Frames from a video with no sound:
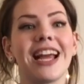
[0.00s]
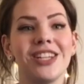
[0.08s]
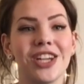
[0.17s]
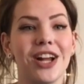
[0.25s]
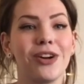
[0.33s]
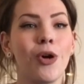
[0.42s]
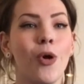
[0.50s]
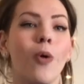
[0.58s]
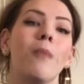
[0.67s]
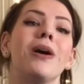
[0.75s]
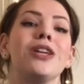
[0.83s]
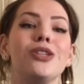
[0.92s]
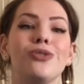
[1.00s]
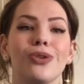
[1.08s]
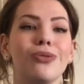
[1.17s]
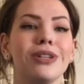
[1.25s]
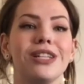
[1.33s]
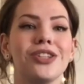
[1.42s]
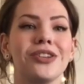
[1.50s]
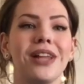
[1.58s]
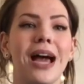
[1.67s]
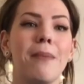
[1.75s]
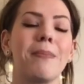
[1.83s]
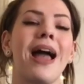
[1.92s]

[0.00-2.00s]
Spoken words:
a gel coat, but you don't need your lamp